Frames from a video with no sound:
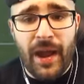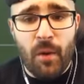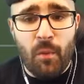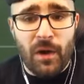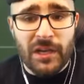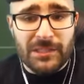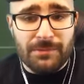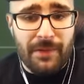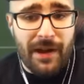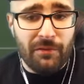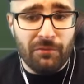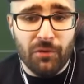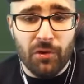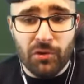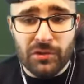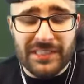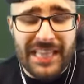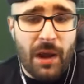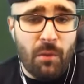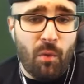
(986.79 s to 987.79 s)
and what's my
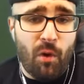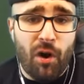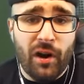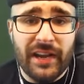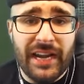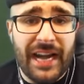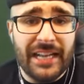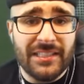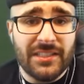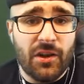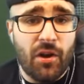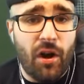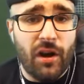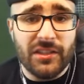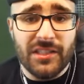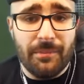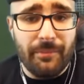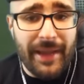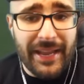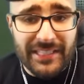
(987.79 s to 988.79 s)
roots. That Walcott's
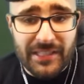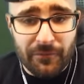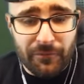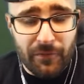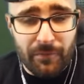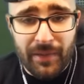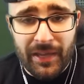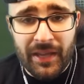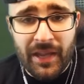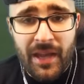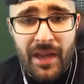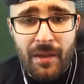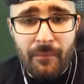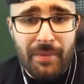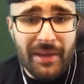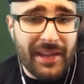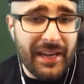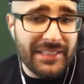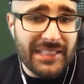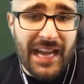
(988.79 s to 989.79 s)
card's amazing for me
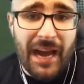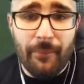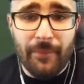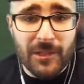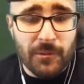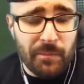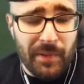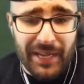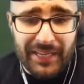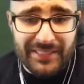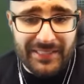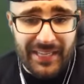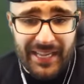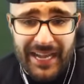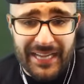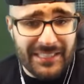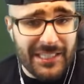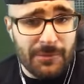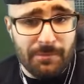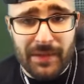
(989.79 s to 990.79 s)
because of how much pace he
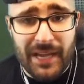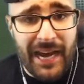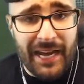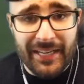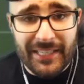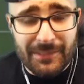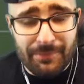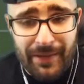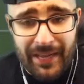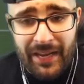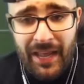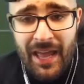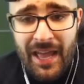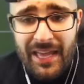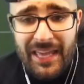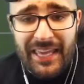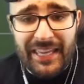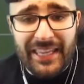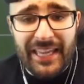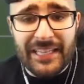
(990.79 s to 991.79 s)
has. Let's be honest, man.
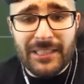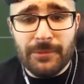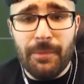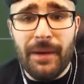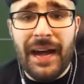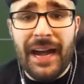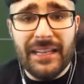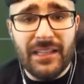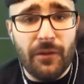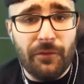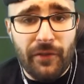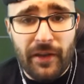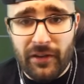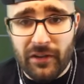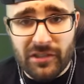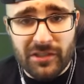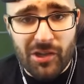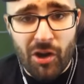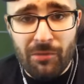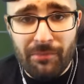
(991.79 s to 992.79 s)
He gets behind
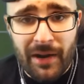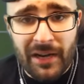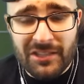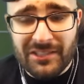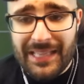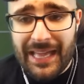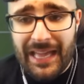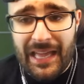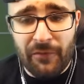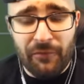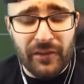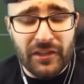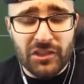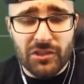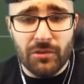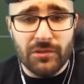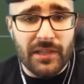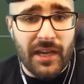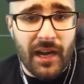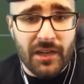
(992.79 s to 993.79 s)
defenders so much that if he
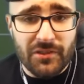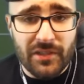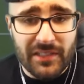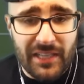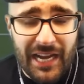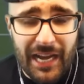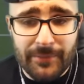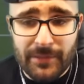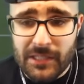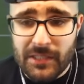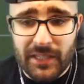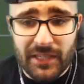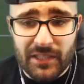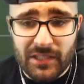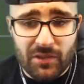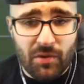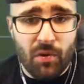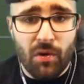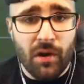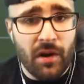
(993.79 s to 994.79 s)
shoots one hundred times, he's going to
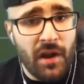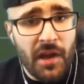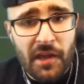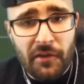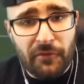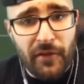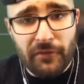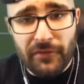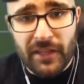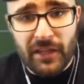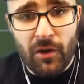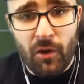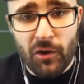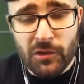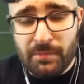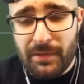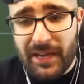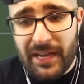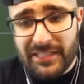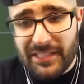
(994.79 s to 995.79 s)
score fifty goals,
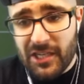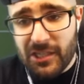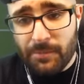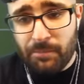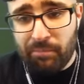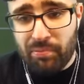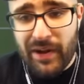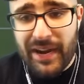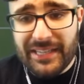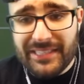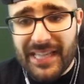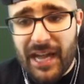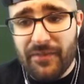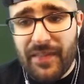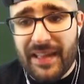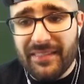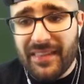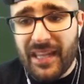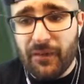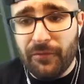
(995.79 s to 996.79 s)
because he just breaks down
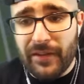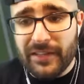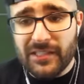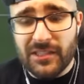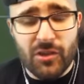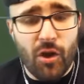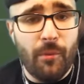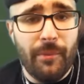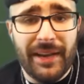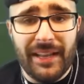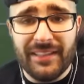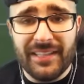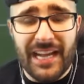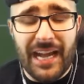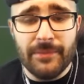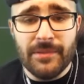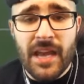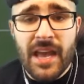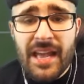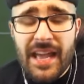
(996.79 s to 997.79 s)
that defense so many
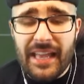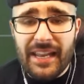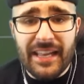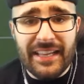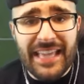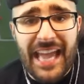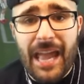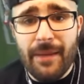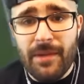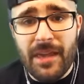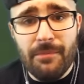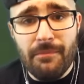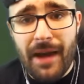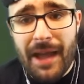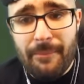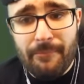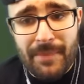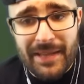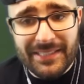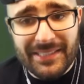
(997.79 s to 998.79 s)
times. In a game, he
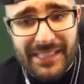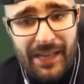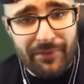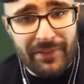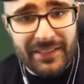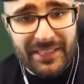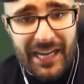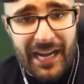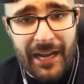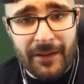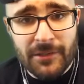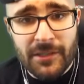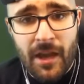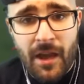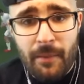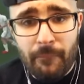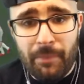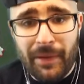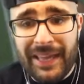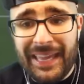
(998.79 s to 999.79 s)
might miss seven times,
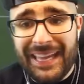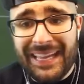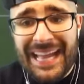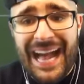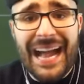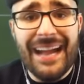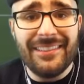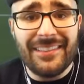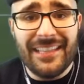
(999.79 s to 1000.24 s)
but he got